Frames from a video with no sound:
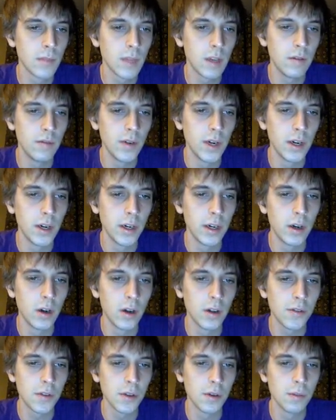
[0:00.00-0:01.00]
Very
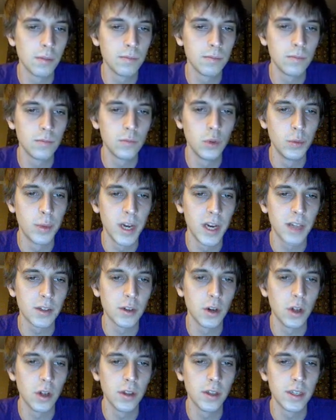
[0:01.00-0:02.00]
awesome. We passed
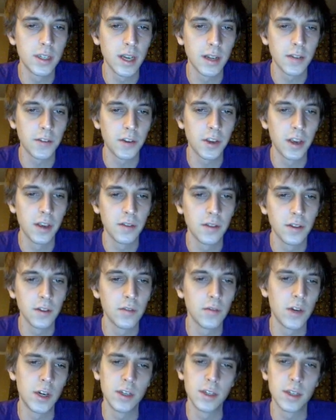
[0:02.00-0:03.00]
all the test cases.
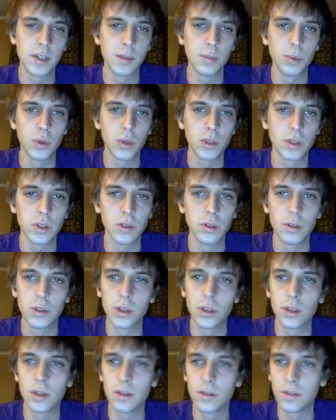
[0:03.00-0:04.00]
Very simple
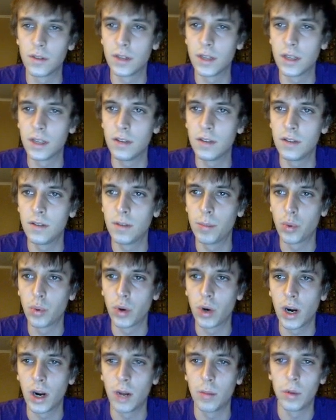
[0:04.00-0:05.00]
solution. It's an easy
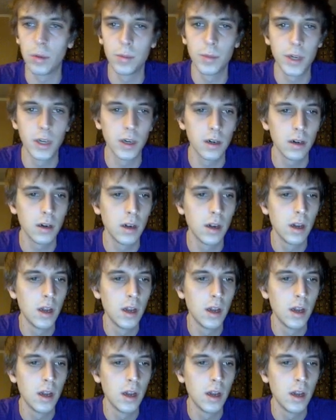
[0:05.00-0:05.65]
problem here.